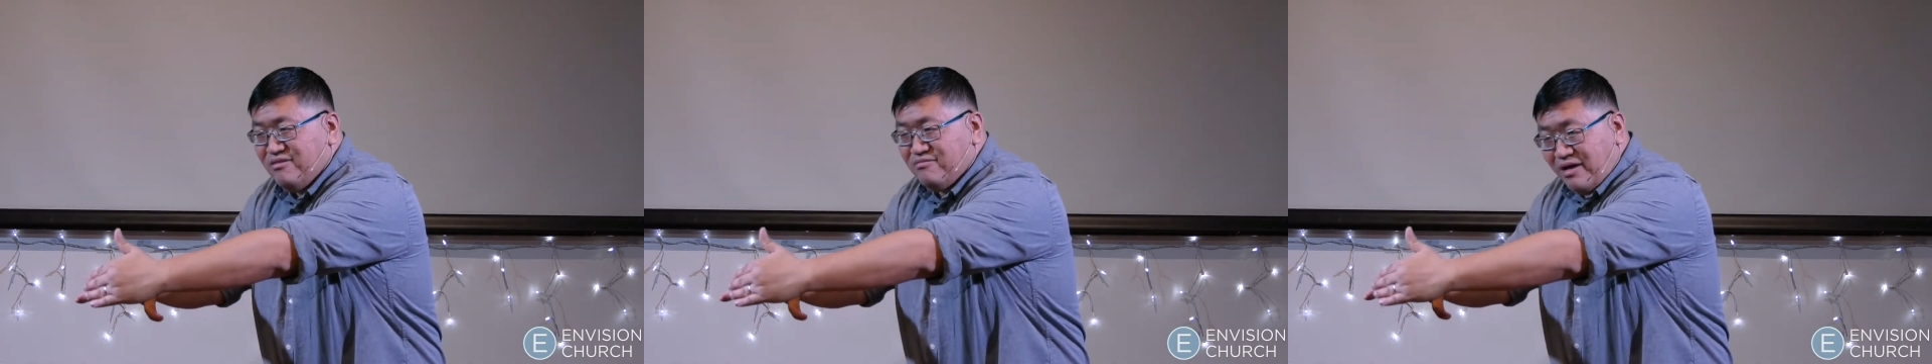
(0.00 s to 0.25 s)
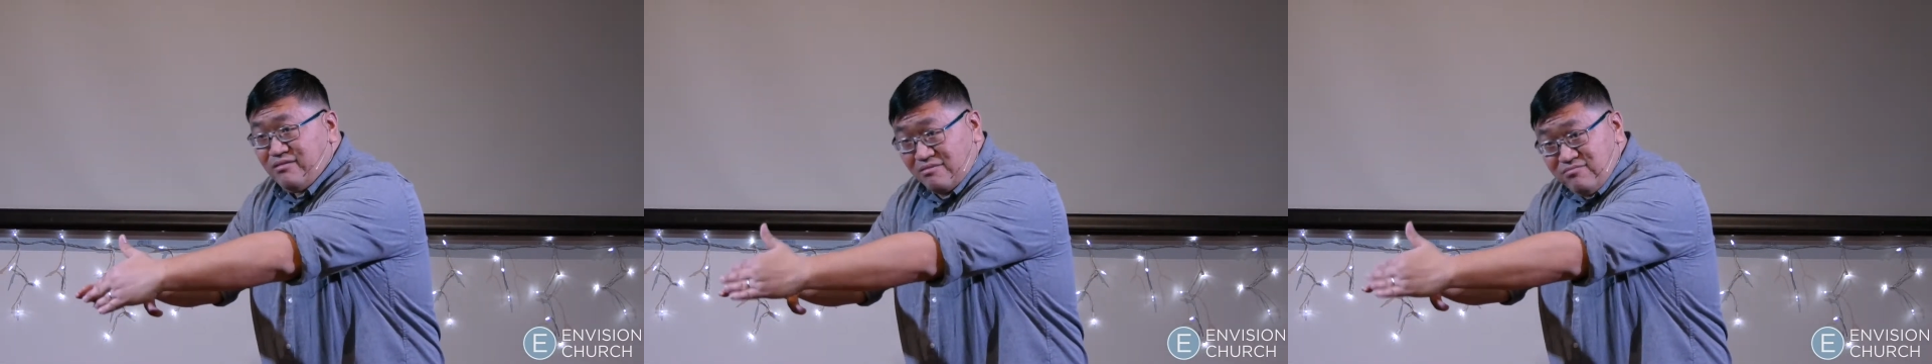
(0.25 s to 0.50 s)

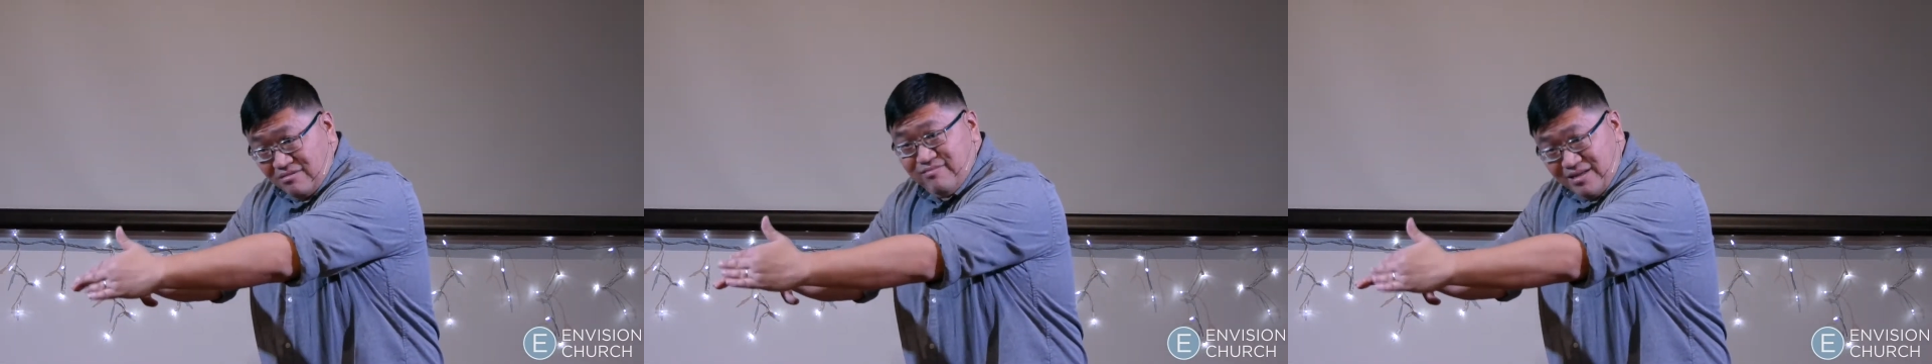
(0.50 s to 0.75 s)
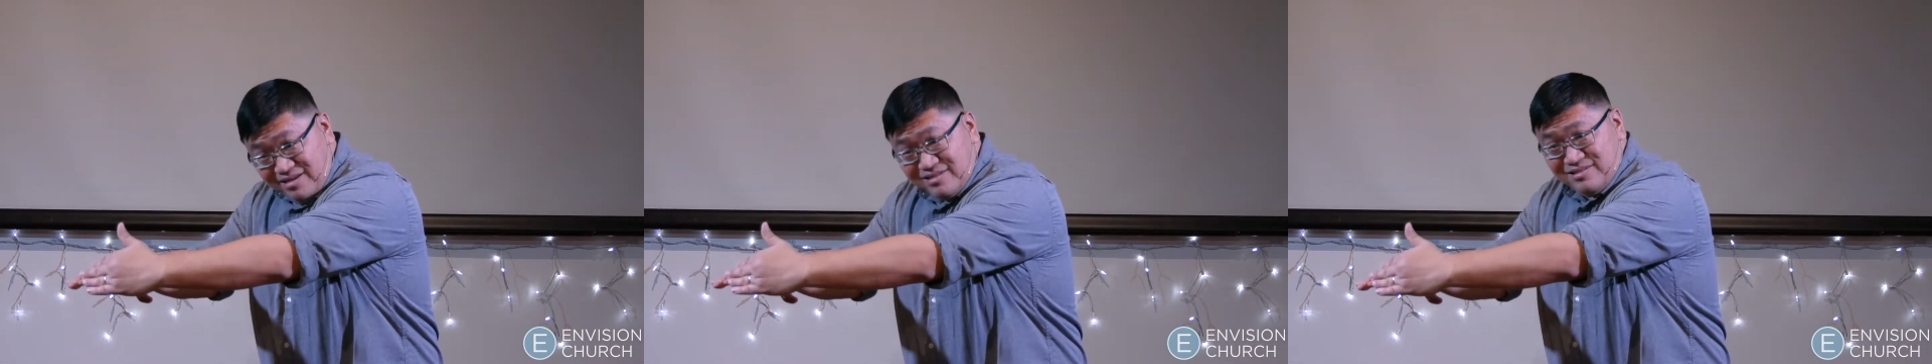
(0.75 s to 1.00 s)
right? They're
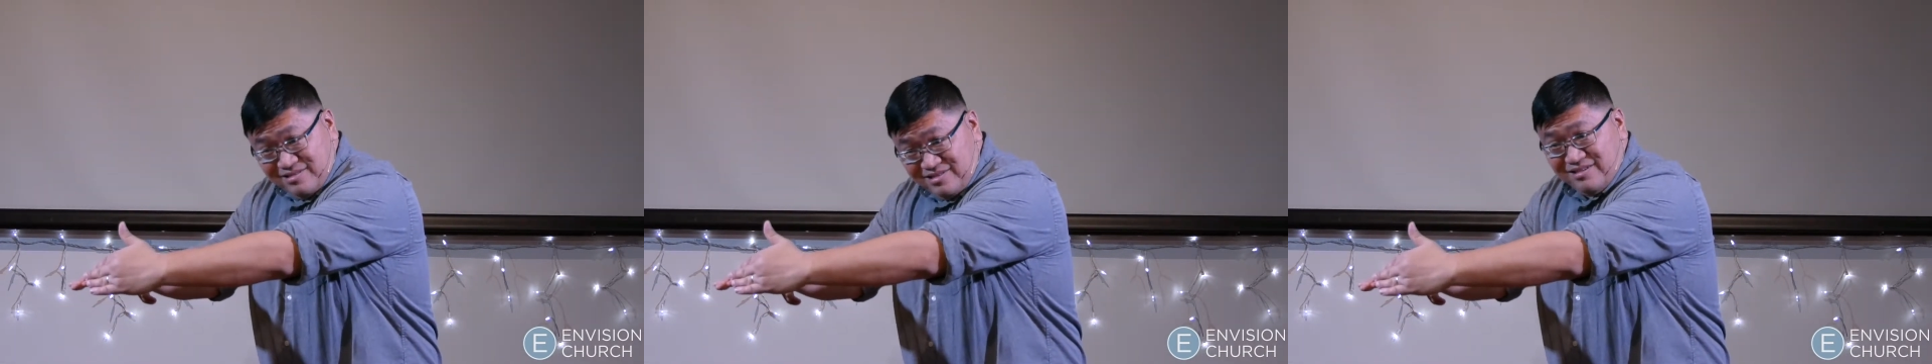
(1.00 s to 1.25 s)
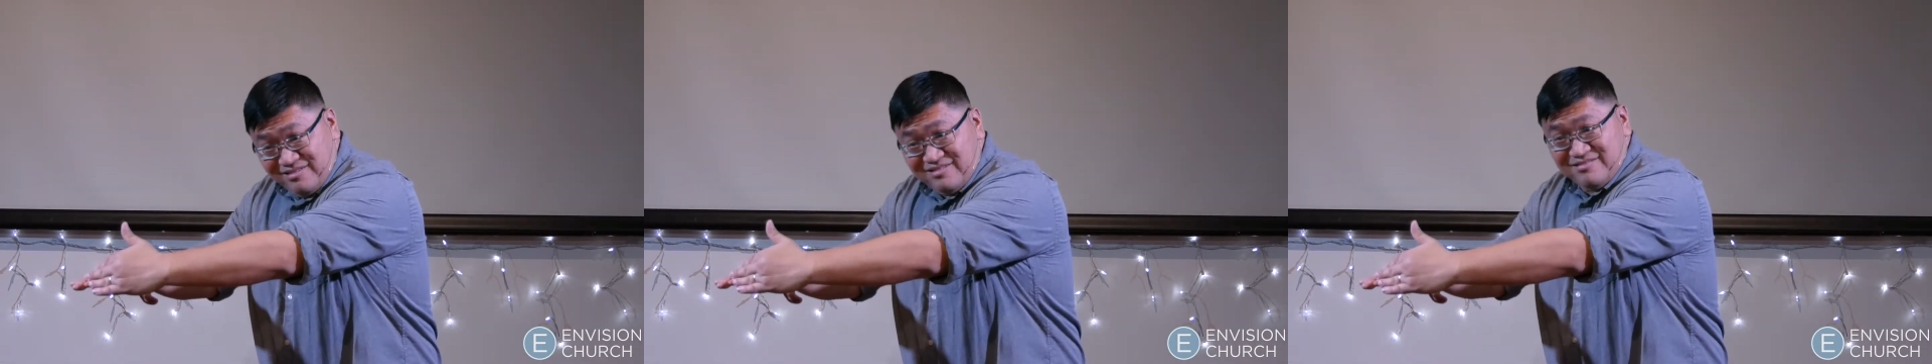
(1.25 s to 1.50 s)
right next to each
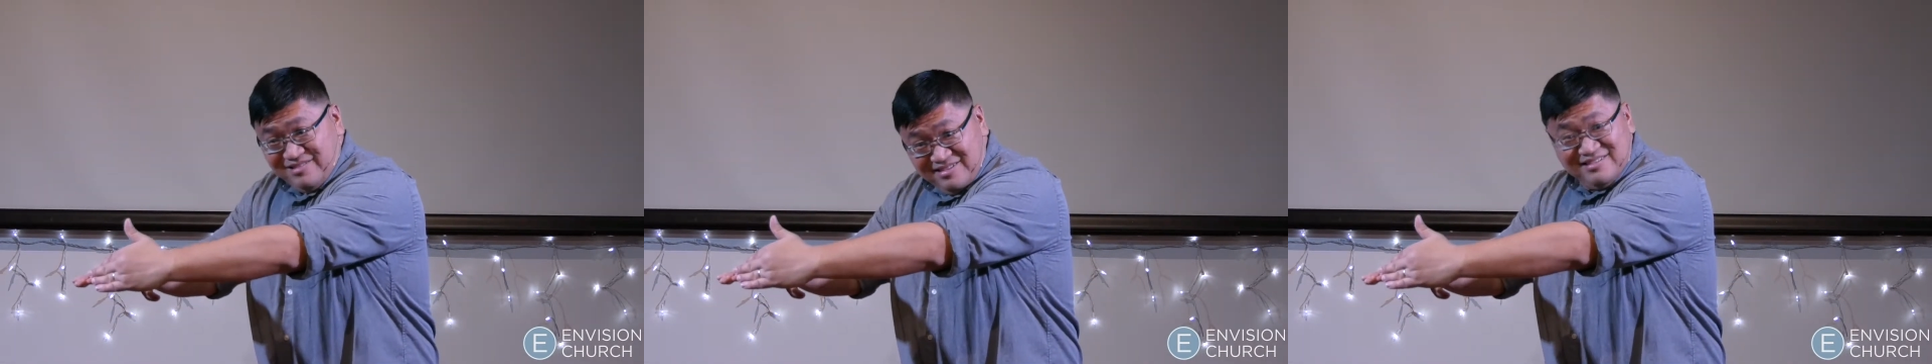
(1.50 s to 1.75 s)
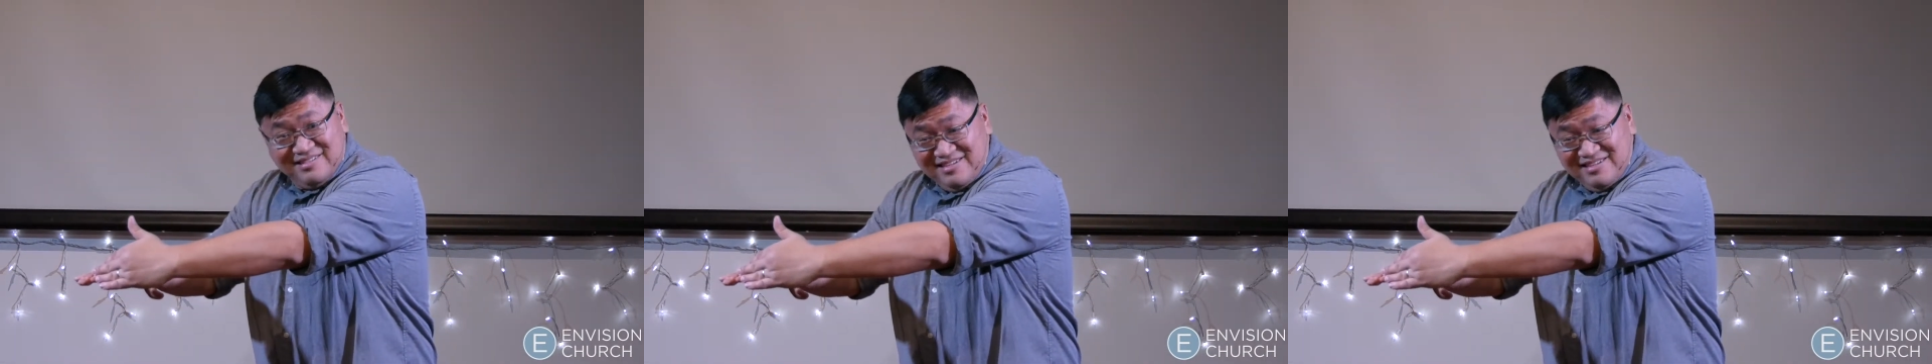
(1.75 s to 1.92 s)
other, right?